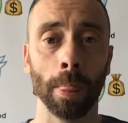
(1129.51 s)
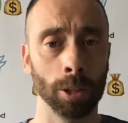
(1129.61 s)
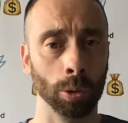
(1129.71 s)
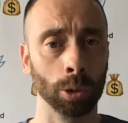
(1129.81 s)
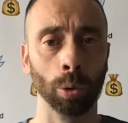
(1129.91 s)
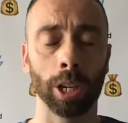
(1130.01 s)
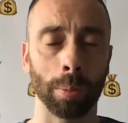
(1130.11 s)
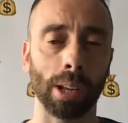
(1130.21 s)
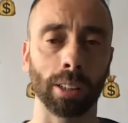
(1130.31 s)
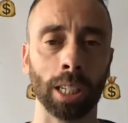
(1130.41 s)
So do
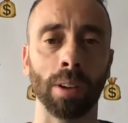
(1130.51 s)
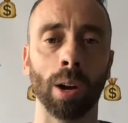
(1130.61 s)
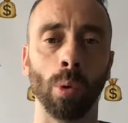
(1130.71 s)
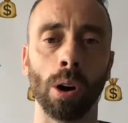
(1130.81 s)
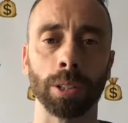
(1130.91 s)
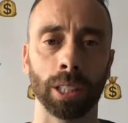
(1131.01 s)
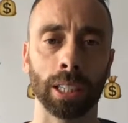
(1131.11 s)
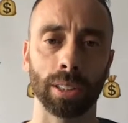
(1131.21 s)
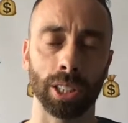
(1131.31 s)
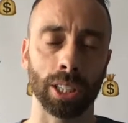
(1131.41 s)
expect Levi Wallace to get
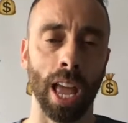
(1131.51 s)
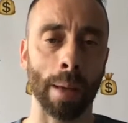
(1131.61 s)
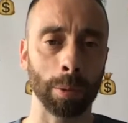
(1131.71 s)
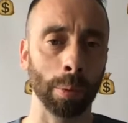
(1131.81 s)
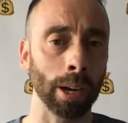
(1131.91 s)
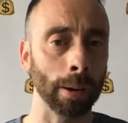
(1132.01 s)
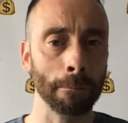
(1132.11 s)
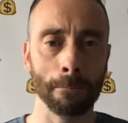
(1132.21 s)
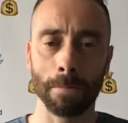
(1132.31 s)
the snaps, but